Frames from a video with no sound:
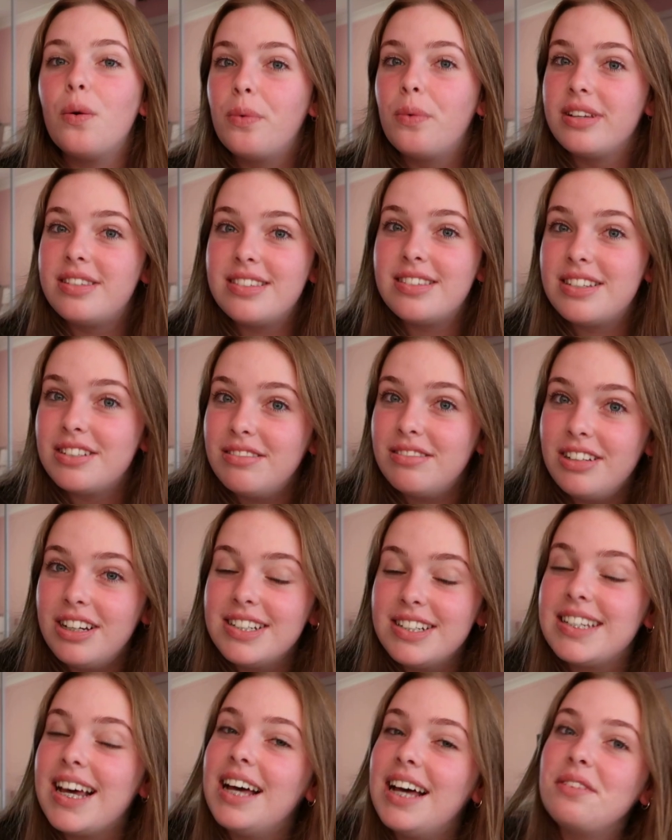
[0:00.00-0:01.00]
we're still
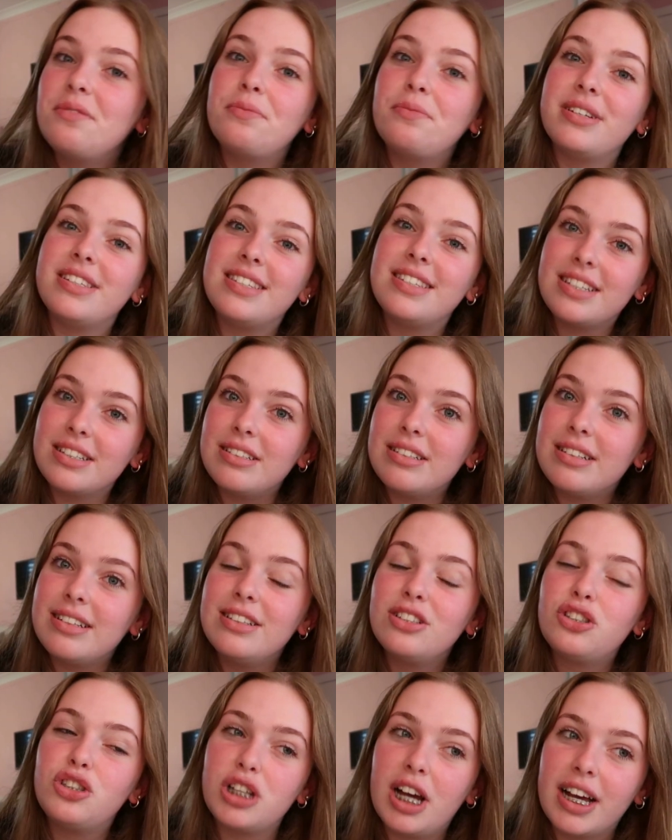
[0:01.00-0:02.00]
not done, we're
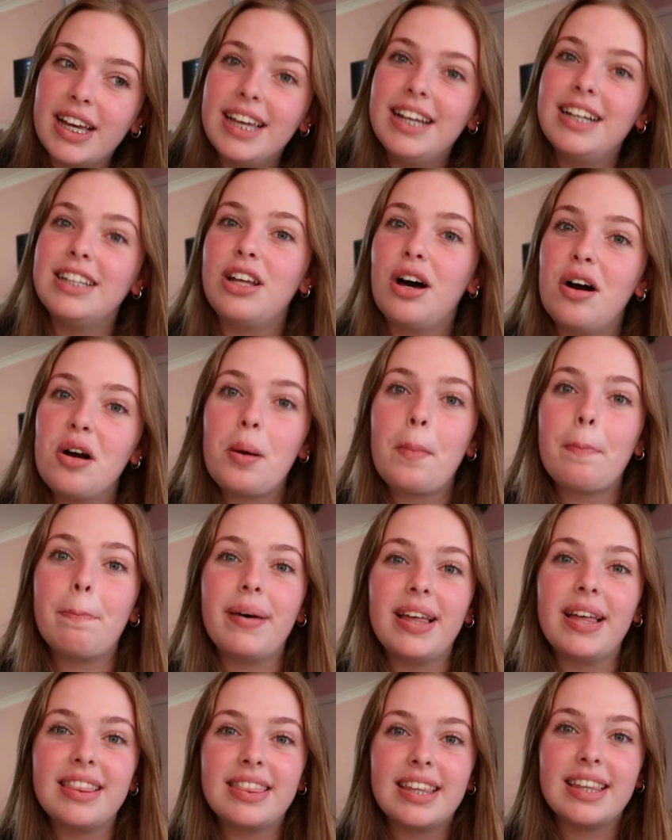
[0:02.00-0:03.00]
still chugging along,
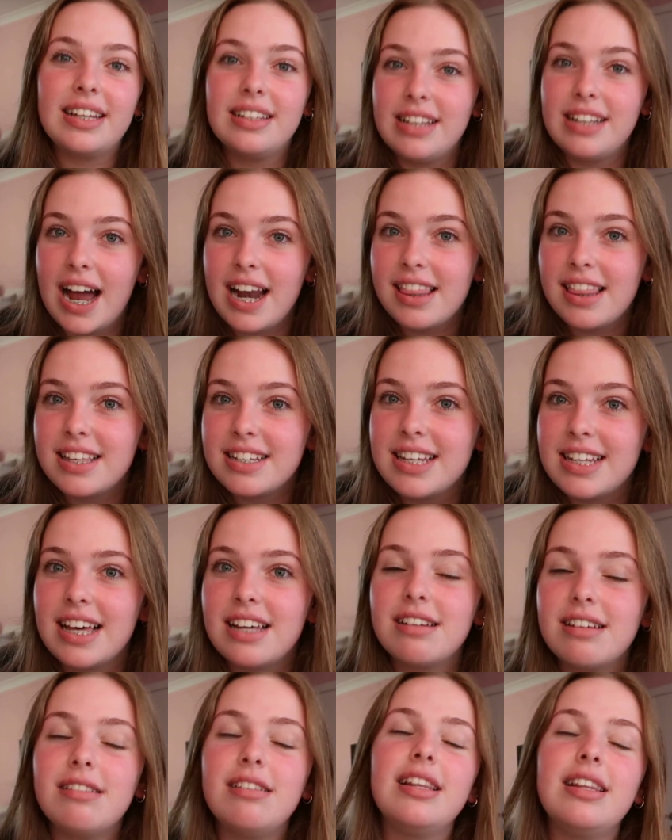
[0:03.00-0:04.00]
but the light at the
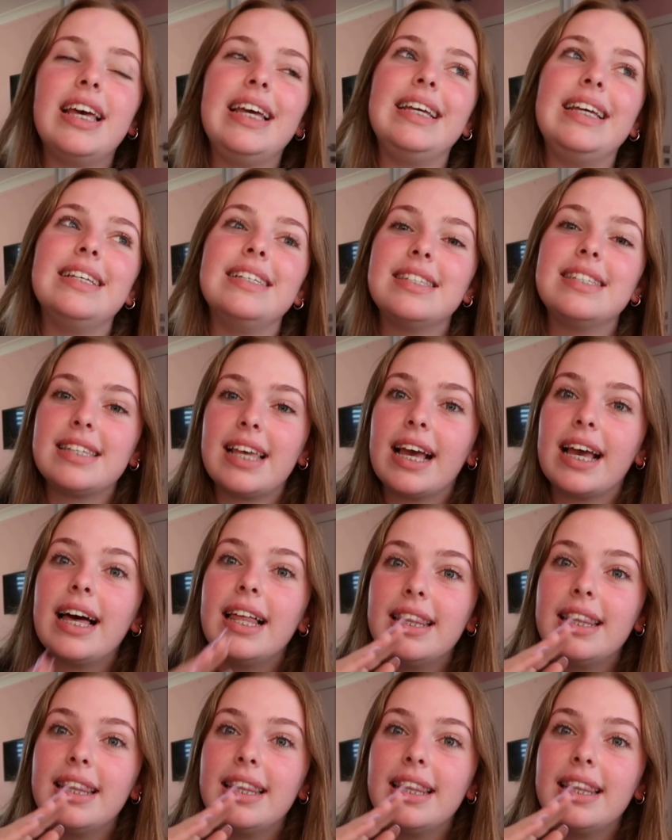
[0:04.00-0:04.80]
tunnel is like